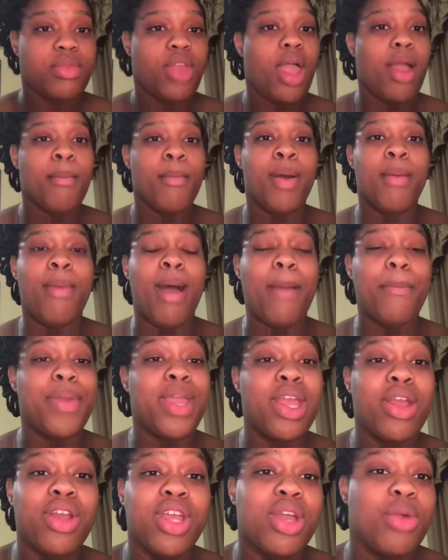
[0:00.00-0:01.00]
But my
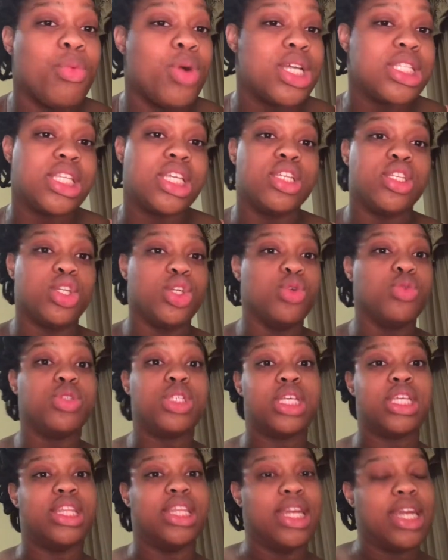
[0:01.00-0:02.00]
period wasn't due
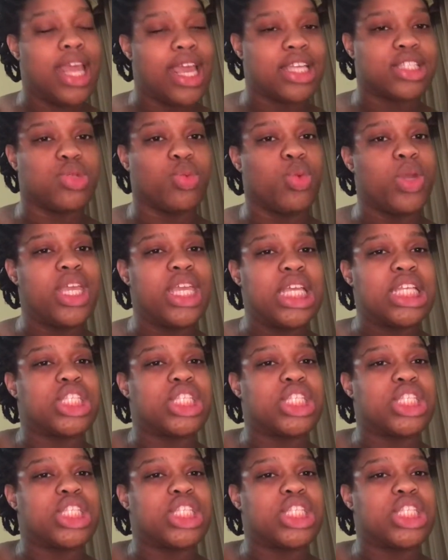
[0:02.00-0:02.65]
to the next week.